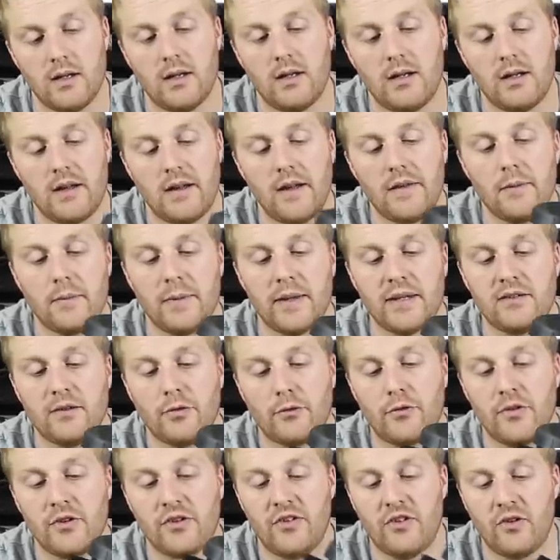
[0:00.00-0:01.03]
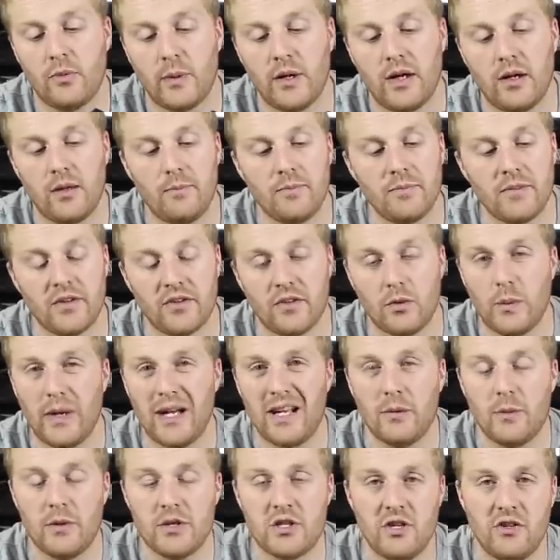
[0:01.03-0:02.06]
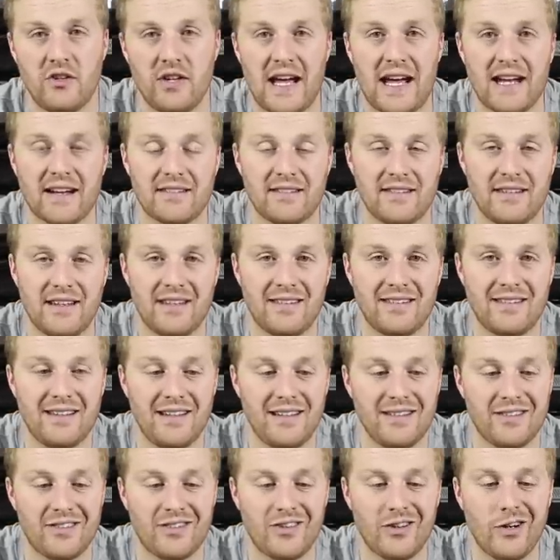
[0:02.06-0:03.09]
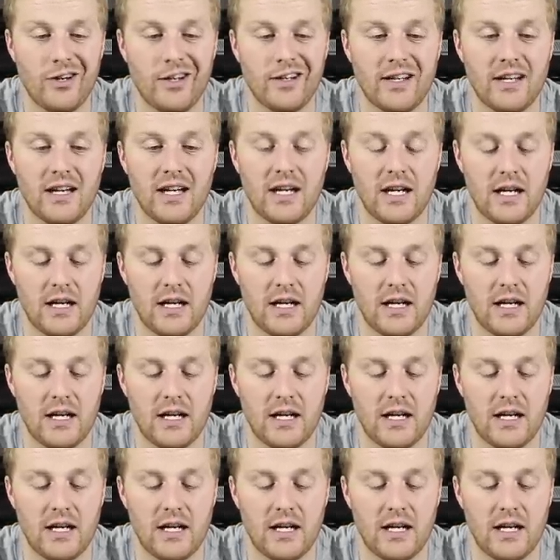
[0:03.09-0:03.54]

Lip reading: Now, the other big difference as well is the way in which it's accessed inside.